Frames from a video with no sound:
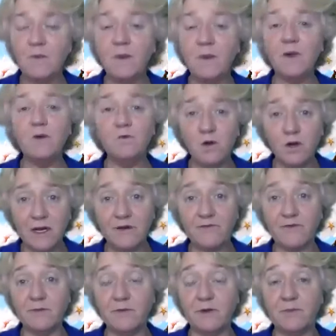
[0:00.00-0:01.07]
working from your
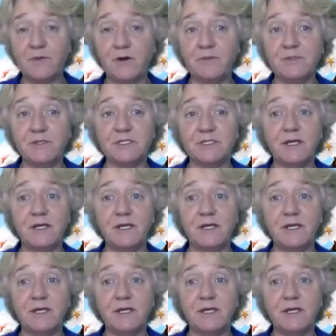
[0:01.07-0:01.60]
purpose and